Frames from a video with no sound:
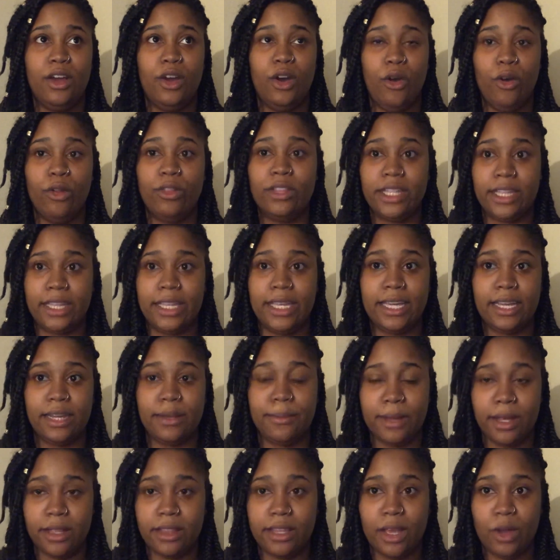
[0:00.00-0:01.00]
only thinking
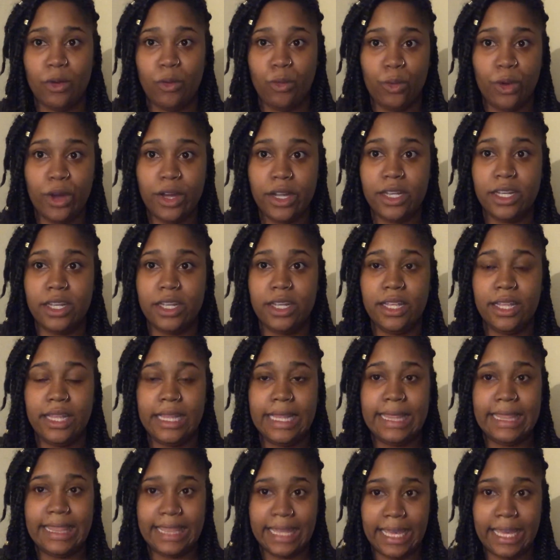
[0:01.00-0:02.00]
about that one
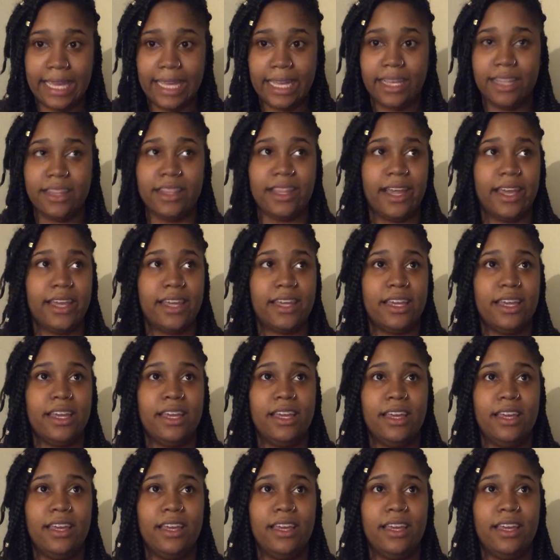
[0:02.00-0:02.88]
thing. Like